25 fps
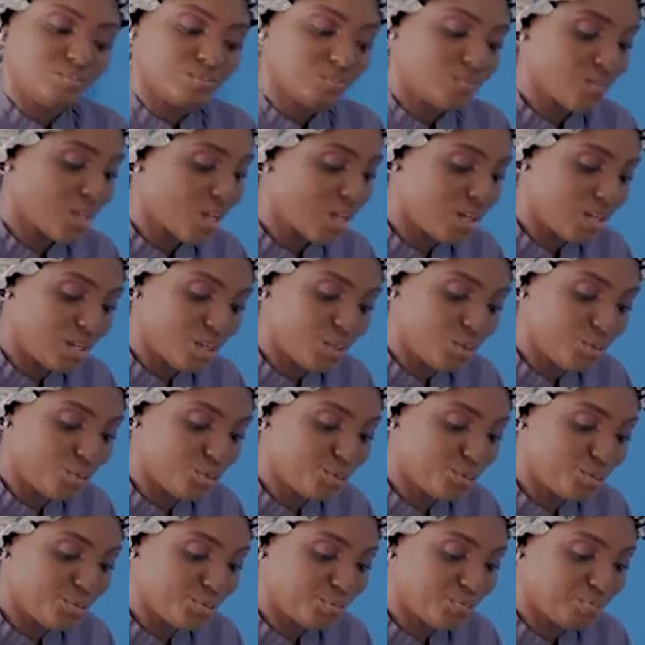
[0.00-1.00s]
and then
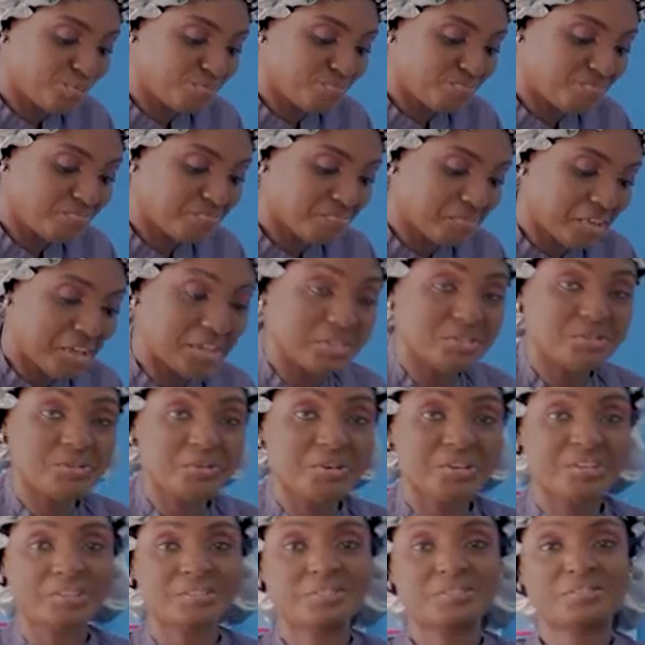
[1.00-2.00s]
you
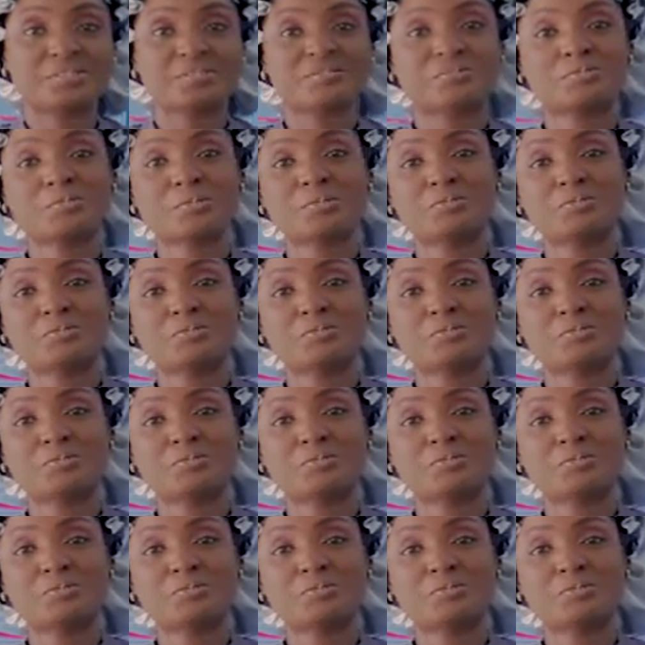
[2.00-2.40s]
enjoy it with